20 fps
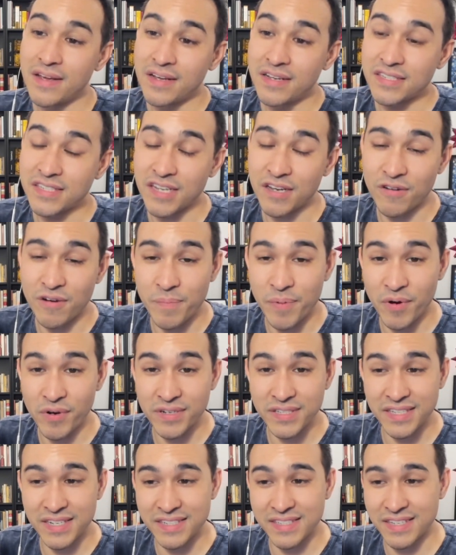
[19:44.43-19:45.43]
So
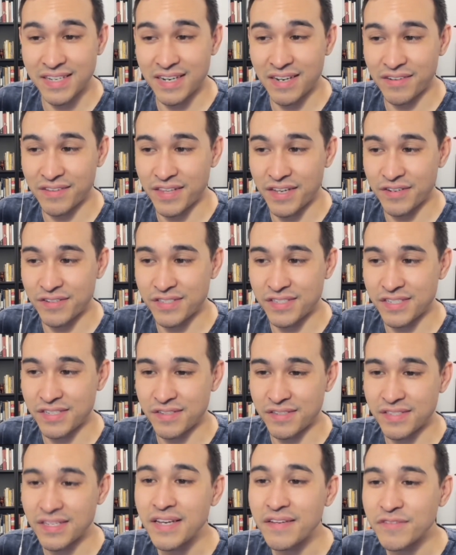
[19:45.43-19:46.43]
opponent's going to send out their Seal
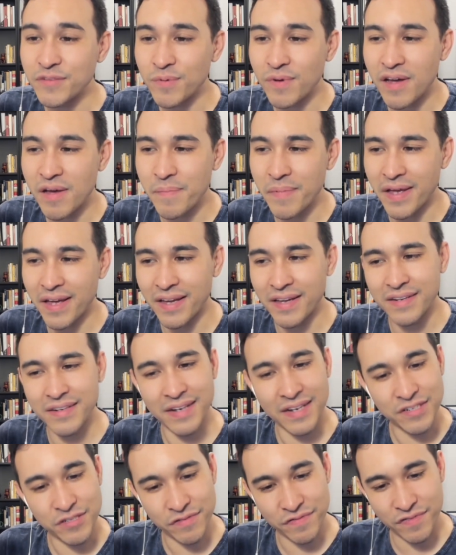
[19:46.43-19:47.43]
Safe Swap, and
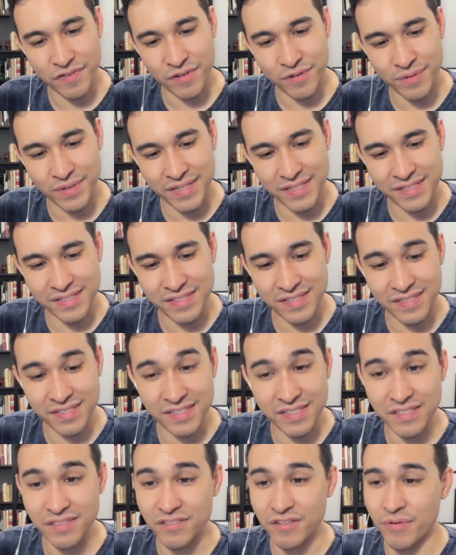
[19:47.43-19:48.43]
as your foe is
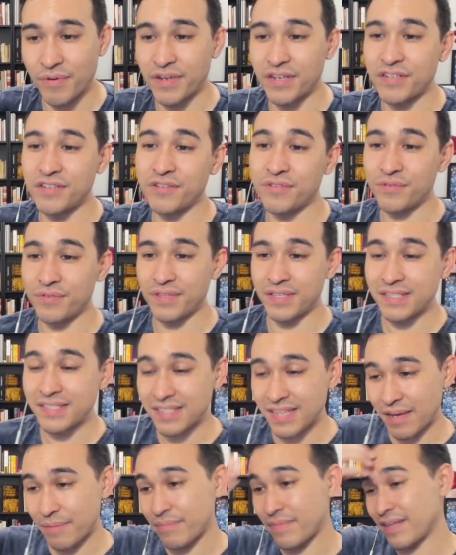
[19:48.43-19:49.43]
still going to do the
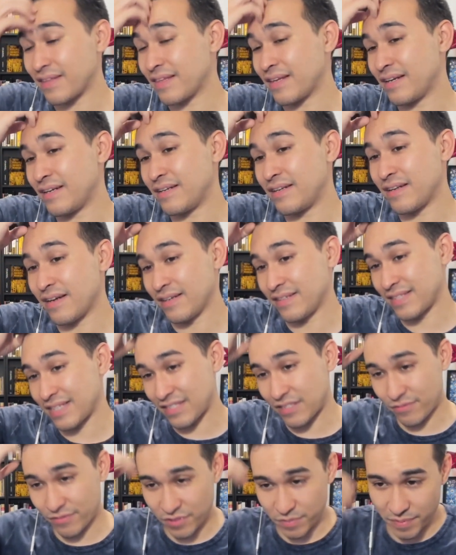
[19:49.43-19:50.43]
same thing that he does
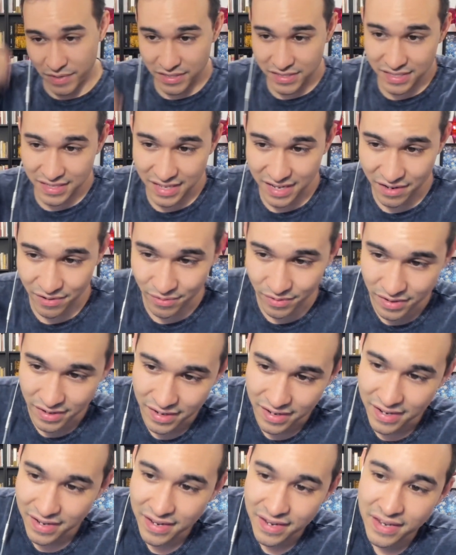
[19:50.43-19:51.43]
as a response to that,
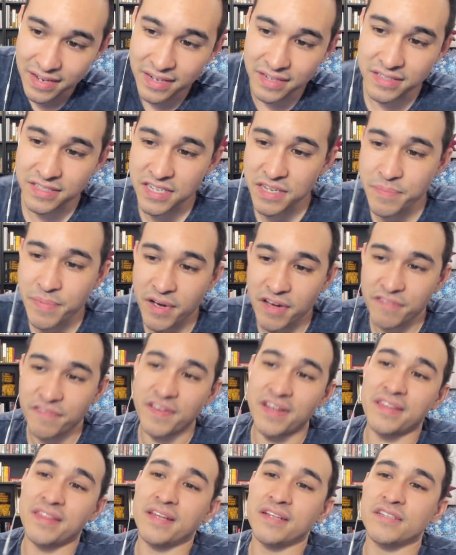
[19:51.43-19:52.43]
debuff
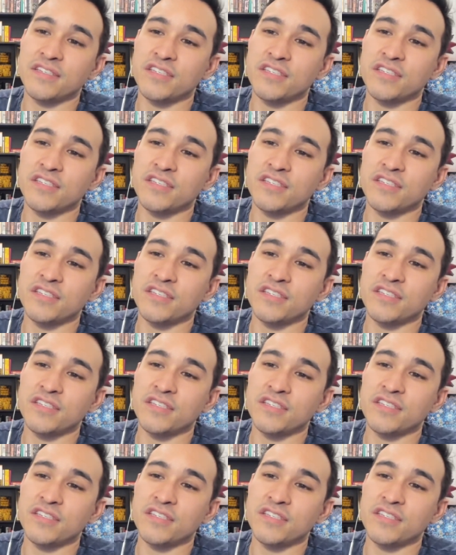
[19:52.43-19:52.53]
and then